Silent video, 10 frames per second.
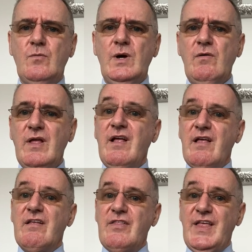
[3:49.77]
Well,
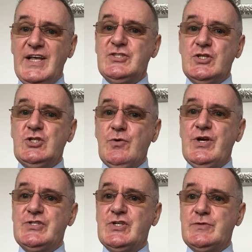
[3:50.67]
that's the
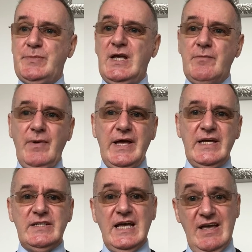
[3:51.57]
choice that's being
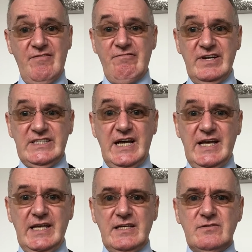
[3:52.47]
made every
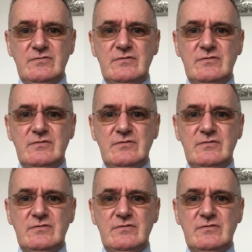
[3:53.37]
day.